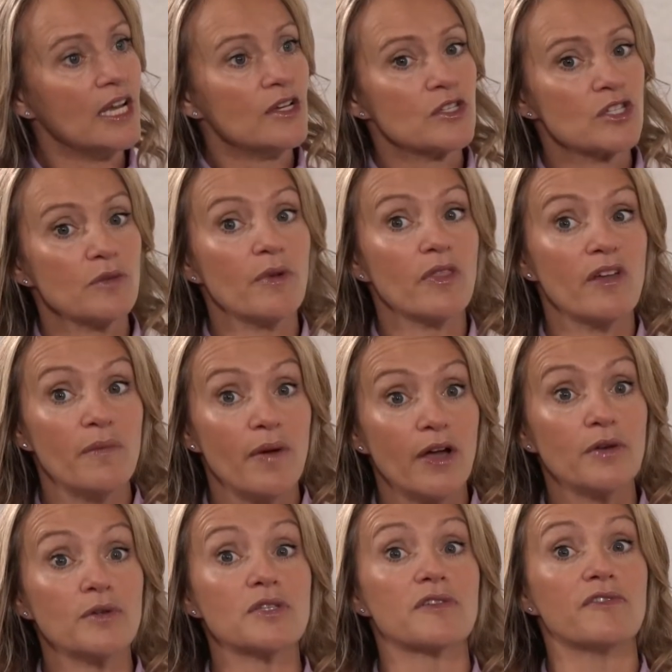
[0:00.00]
some of the
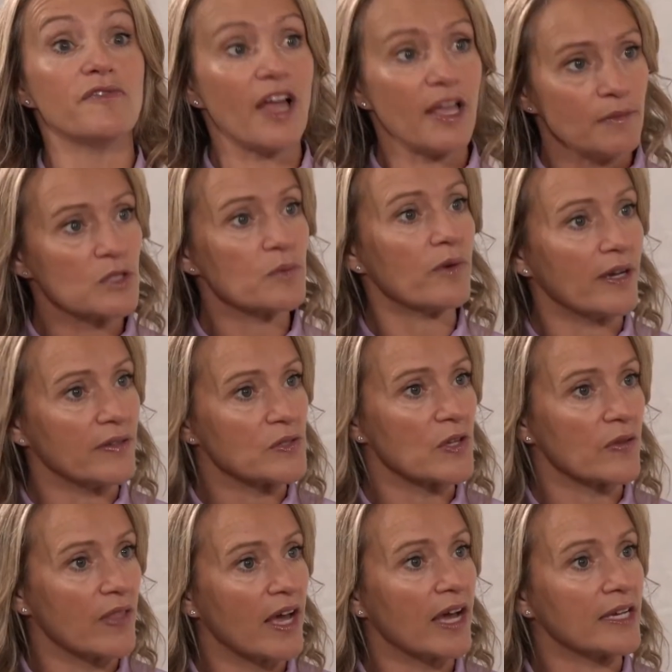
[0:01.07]
most famous brands
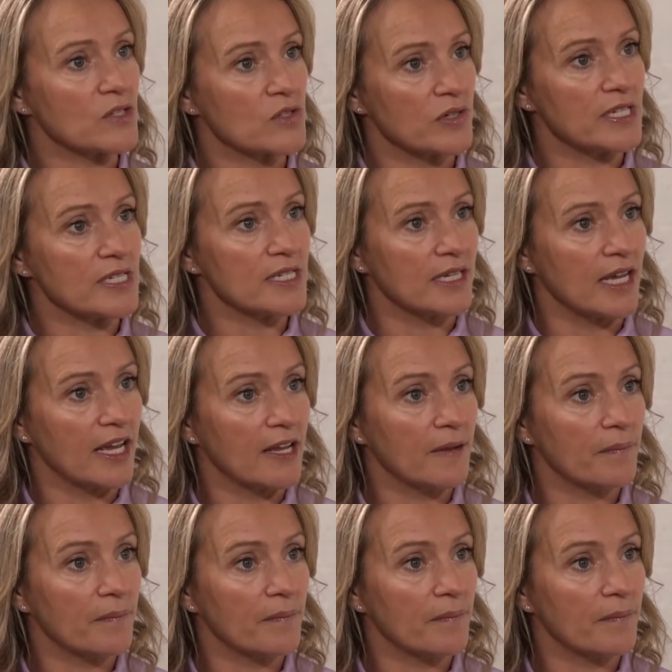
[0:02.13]
on the high street today.